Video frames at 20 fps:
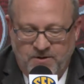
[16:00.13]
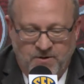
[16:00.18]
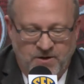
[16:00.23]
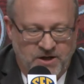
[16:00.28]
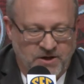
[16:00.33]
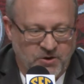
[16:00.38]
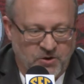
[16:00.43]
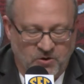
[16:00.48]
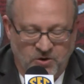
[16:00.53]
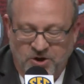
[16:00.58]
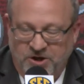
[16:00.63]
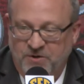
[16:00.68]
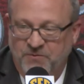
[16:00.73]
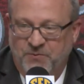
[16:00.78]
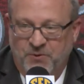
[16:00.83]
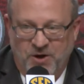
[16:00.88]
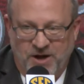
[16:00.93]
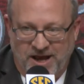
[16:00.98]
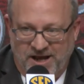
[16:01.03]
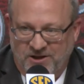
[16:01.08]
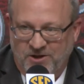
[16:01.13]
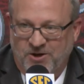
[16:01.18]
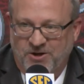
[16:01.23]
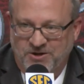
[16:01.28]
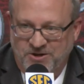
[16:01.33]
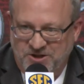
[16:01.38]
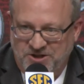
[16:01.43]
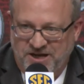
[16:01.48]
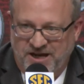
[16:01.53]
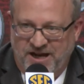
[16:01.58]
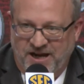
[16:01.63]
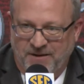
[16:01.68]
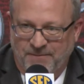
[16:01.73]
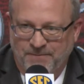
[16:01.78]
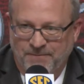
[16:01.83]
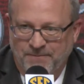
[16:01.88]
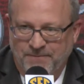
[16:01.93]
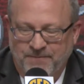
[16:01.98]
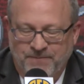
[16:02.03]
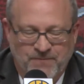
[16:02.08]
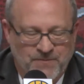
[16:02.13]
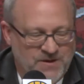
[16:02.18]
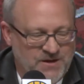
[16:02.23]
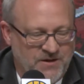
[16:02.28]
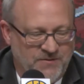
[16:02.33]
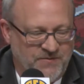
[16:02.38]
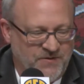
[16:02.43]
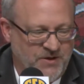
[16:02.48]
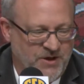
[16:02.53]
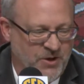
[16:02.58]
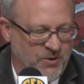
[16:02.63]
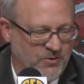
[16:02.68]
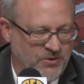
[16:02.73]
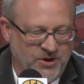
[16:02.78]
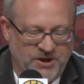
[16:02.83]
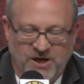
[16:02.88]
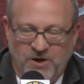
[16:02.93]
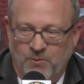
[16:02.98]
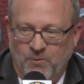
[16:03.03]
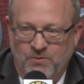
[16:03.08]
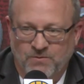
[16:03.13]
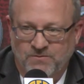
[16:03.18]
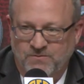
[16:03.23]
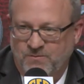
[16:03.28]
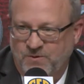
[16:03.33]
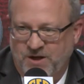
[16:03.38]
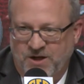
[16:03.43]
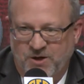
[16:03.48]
and you're looking for an at-large team, if you don't look at, you